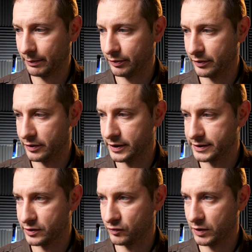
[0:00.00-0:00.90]
up
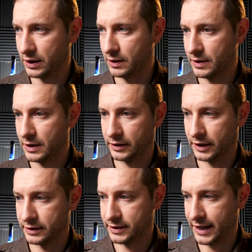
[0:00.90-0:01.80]
this as well.
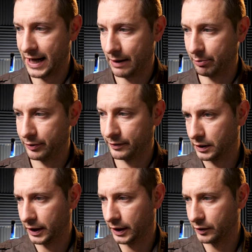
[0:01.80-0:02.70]
Hit Tab,
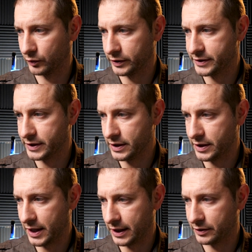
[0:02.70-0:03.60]
and we see
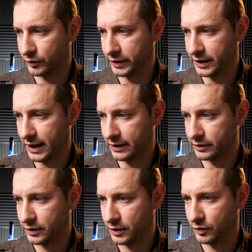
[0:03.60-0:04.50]
that we
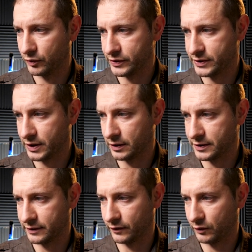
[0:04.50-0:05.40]
get
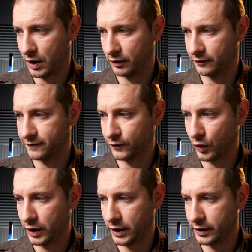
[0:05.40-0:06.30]
results of around
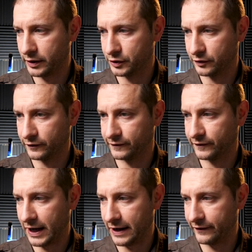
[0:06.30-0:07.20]
four hundred to
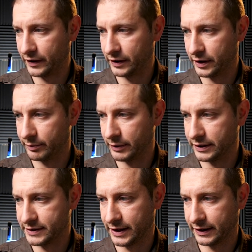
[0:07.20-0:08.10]
five hundred
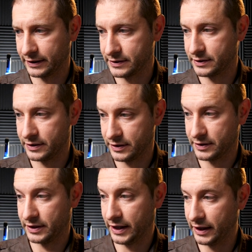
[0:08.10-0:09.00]
milliseconds.
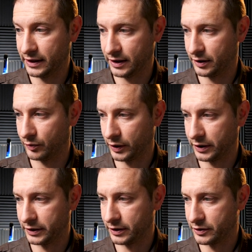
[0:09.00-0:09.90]
There's an eight hundred one
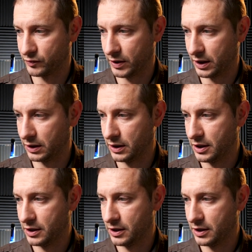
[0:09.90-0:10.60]
in there as well,